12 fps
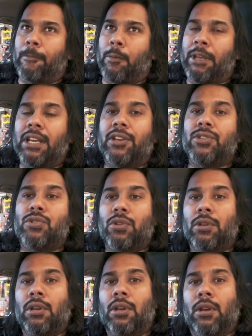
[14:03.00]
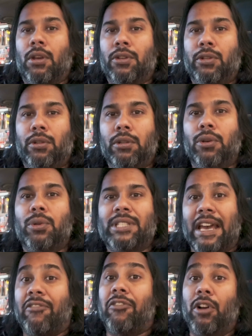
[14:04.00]
Because you lose
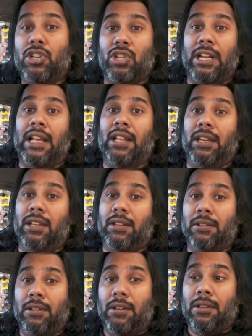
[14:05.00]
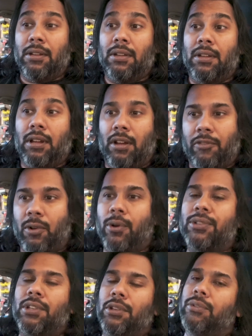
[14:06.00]
that functionality. Of
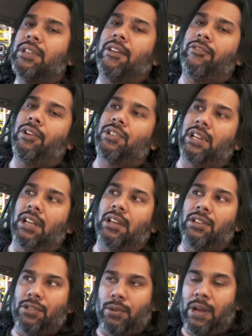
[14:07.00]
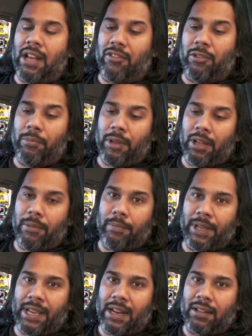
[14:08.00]
course you use that functionality because you don't have a
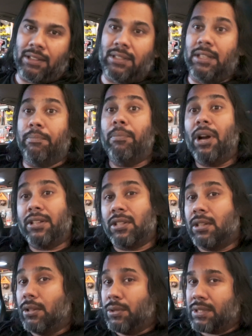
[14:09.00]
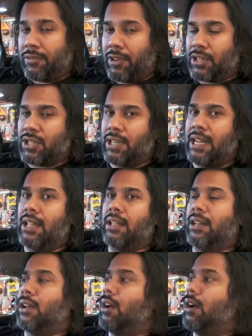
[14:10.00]
mechanical seat, but you lose the
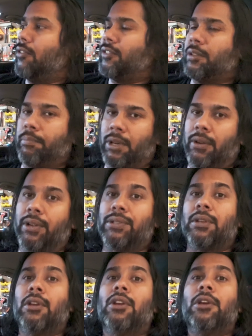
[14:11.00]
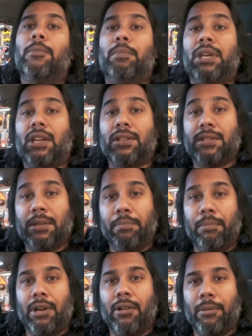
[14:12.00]
functionality of the mirrors because the
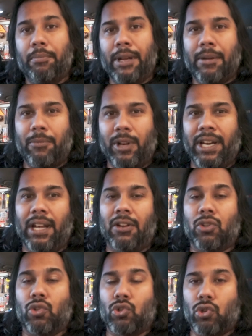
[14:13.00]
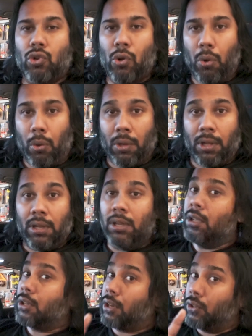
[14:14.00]
mirror memory and control
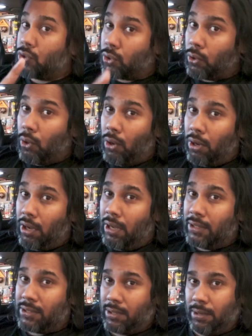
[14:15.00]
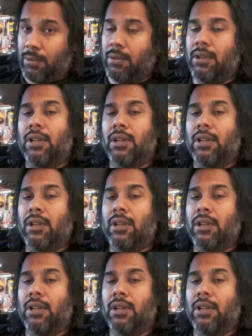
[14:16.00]
also